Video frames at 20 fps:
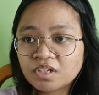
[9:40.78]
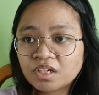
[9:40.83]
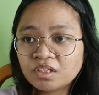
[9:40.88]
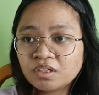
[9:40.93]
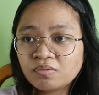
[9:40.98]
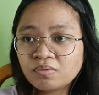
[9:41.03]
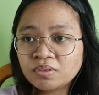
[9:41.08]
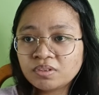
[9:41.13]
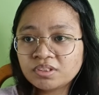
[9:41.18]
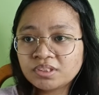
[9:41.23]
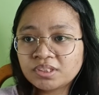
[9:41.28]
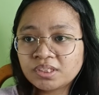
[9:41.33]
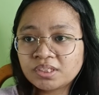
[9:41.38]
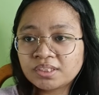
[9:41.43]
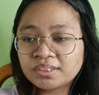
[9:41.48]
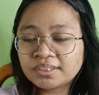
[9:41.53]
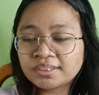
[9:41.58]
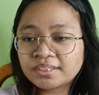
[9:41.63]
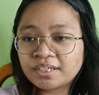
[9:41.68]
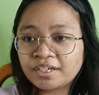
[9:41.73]
don't want to see
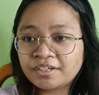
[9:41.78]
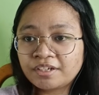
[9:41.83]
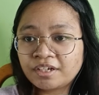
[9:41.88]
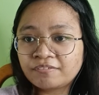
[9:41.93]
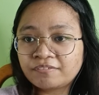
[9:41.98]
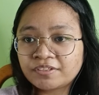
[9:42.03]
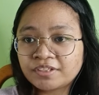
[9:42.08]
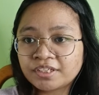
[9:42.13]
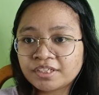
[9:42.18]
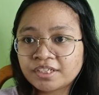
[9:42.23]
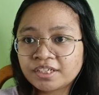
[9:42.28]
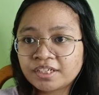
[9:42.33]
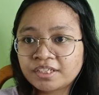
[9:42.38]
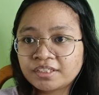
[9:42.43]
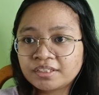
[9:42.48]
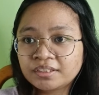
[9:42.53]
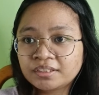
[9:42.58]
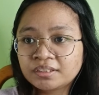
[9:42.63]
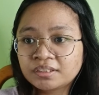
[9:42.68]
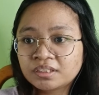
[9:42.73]
this guy ever
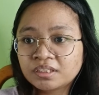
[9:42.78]
again.